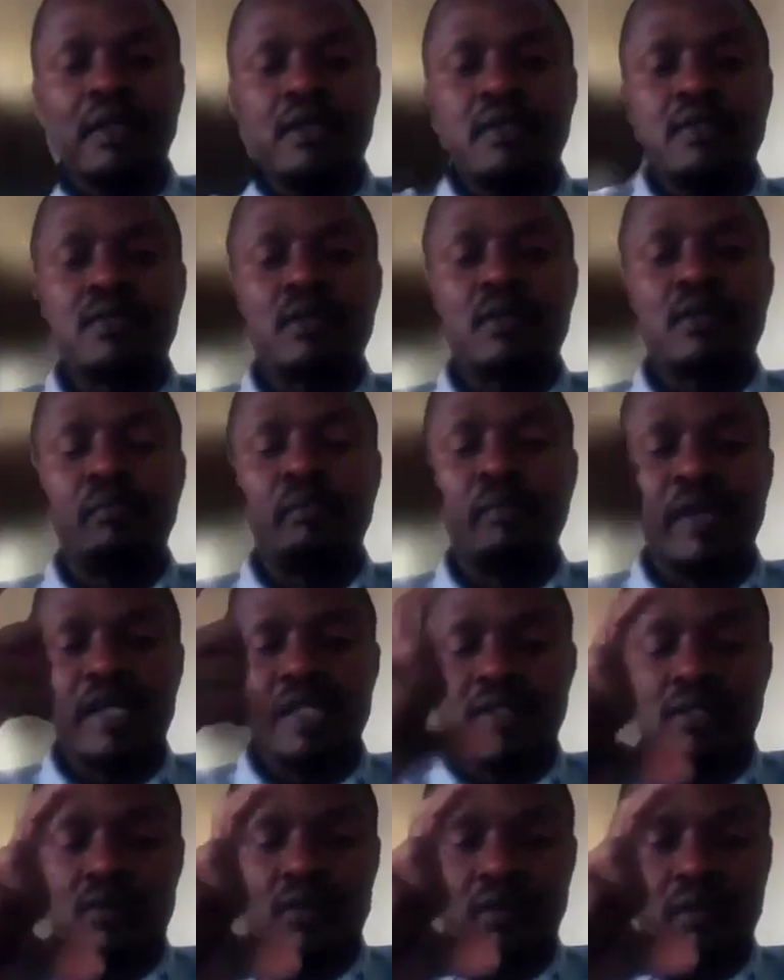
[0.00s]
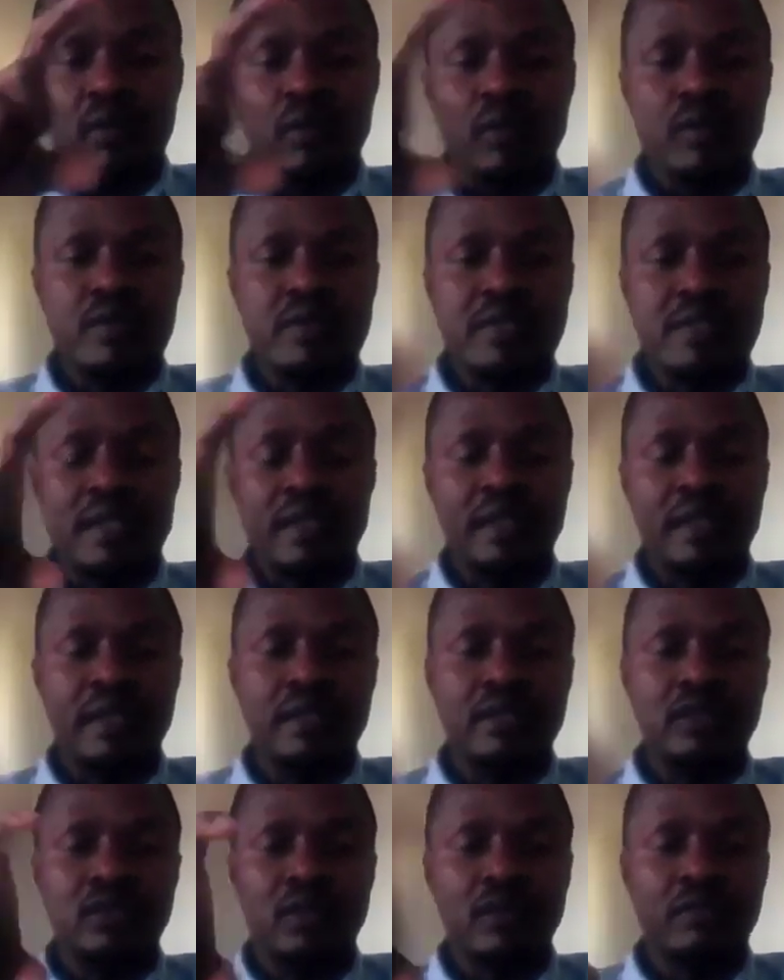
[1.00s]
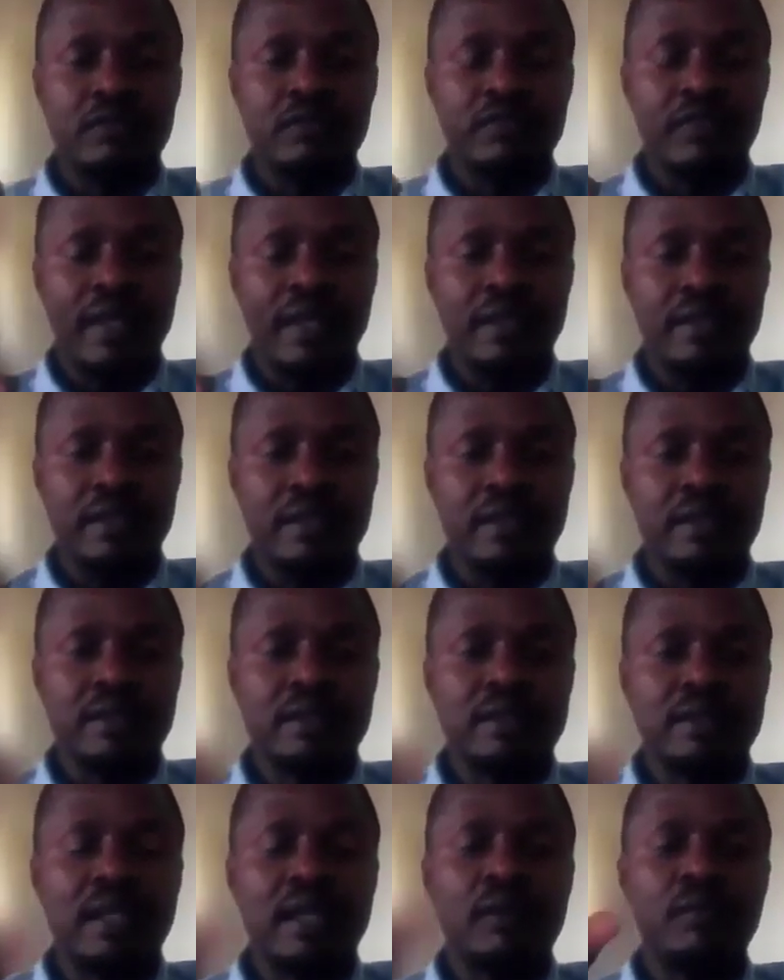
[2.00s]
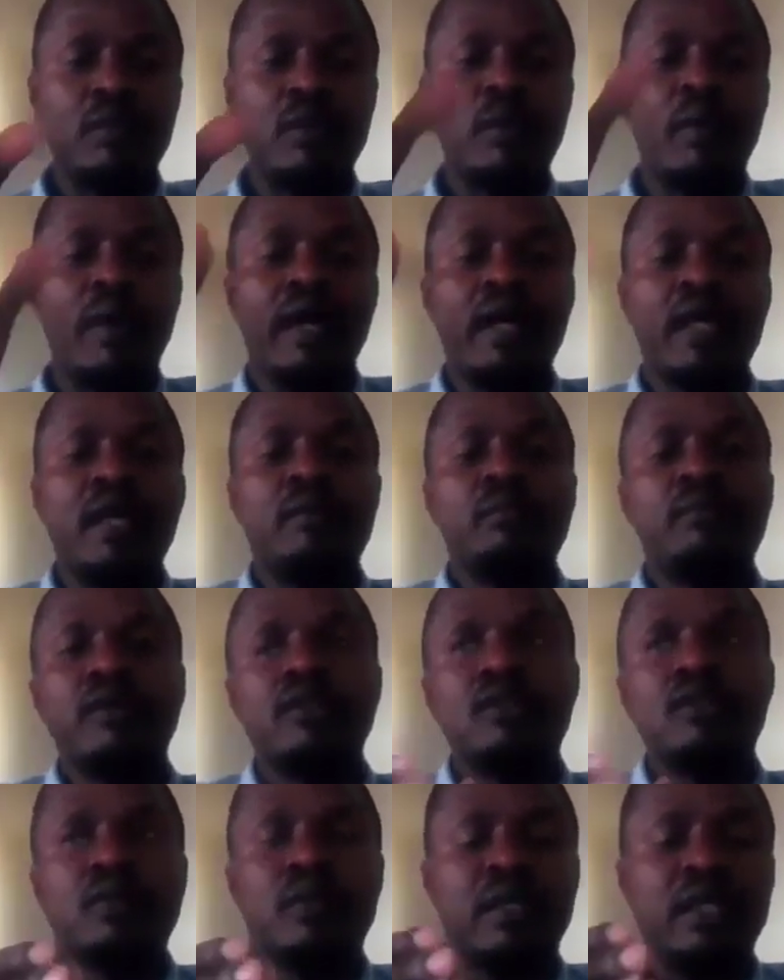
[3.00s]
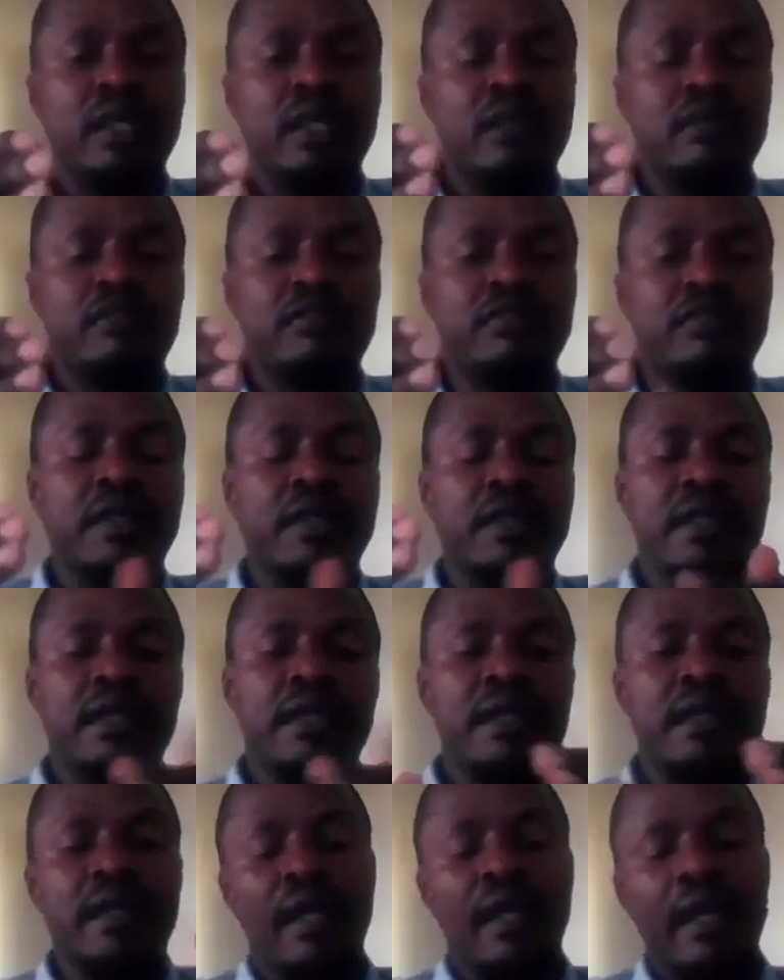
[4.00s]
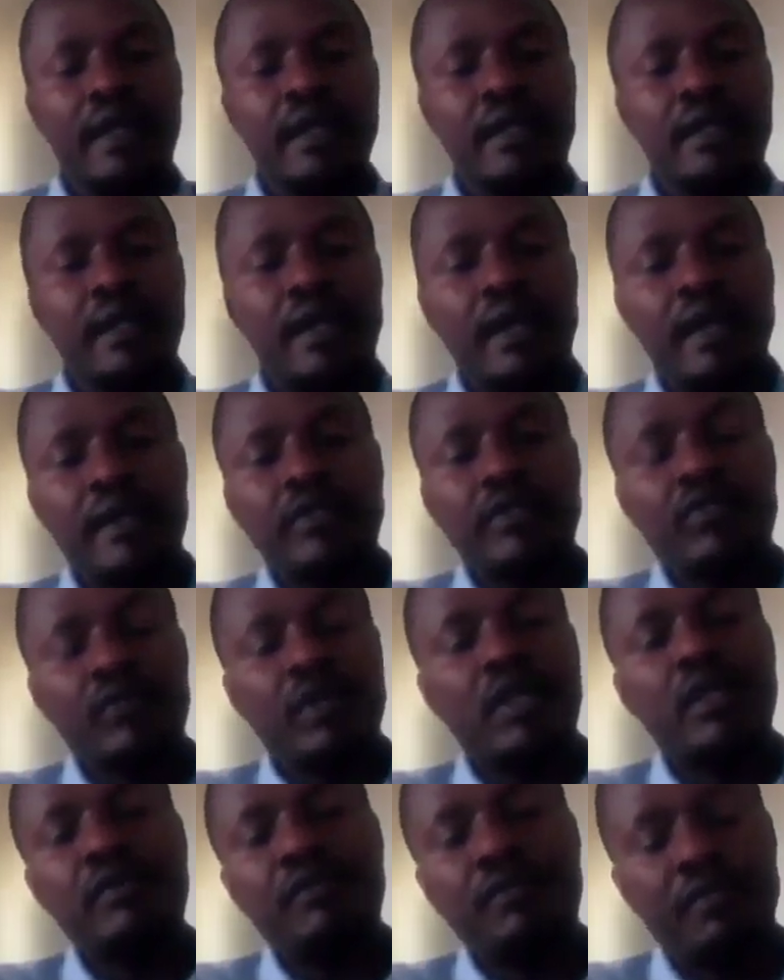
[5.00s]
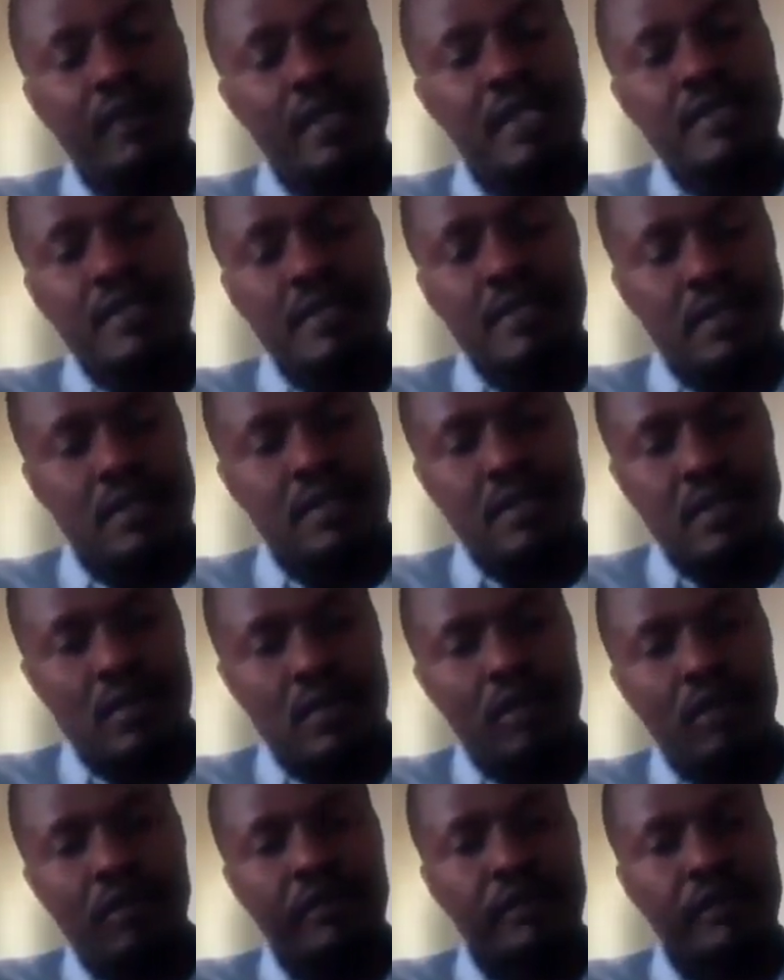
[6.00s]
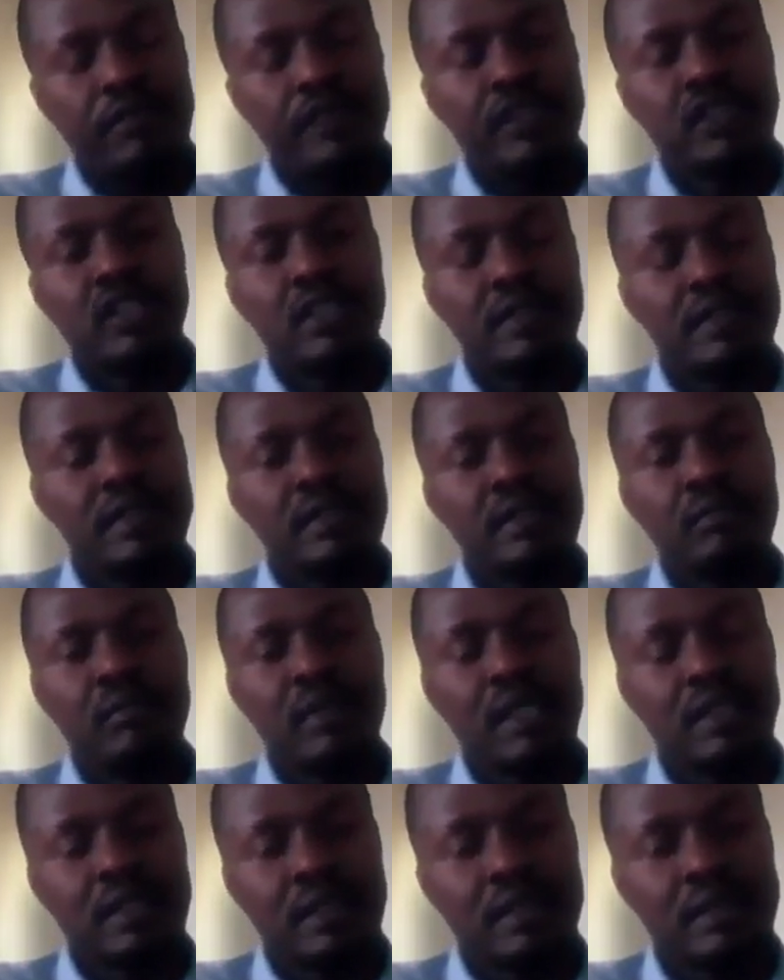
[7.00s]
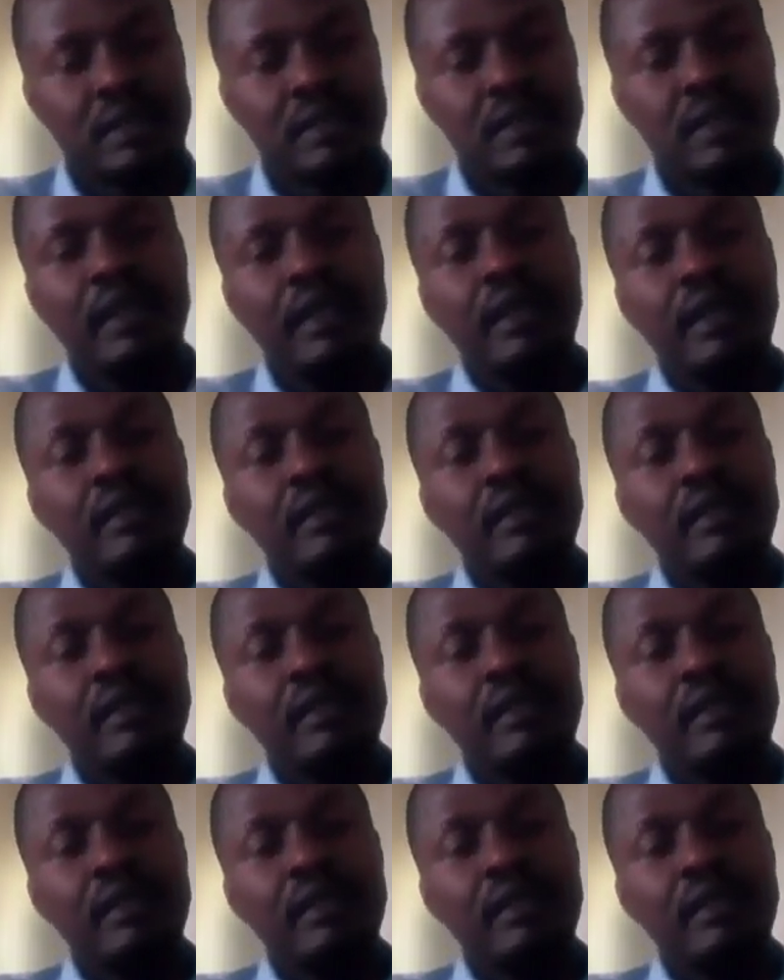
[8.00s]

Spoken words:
So based on those initial findings, we were able to give like 3 phases of efficiency measures.